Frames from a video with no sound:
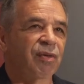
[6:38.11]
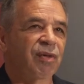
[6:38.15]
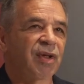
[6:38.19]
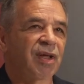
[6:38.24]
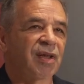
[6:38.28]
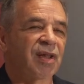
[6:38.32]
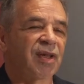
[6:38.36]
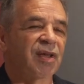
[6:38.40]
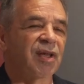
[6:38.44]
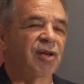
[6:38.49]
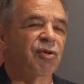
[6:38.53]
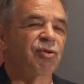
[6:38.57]

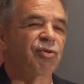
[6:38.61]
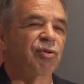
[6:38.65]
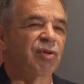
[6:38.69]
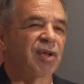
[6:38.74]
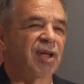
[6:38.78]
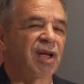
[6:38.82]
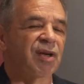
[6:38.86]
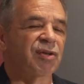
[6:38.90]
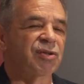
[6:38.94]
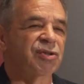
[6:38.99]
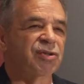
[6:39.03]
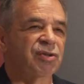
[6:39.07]
think that they
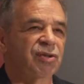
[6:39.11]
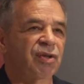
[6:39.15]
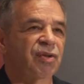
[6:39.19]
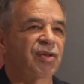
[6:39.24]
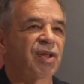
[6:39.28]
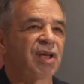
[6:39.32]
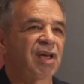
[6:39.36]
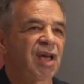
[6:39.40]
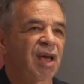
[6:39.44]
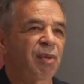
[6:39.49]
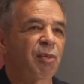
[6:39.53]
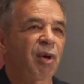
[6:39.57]
truly understood
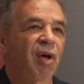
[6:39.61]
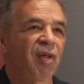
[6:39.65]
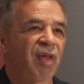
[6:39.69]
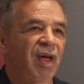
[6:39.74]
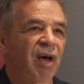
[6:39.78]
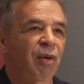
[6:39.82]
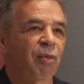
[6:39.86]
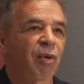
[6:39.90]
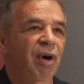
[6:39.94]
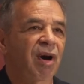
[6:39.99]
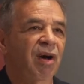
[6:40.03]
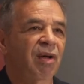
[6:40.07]
the game all
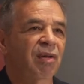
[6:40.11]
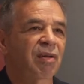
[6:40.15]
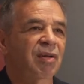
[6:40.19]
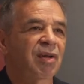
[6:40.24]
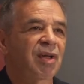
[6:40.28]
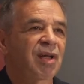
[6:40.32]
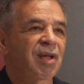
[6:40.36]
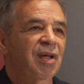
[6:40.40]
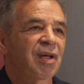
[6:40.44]
that well.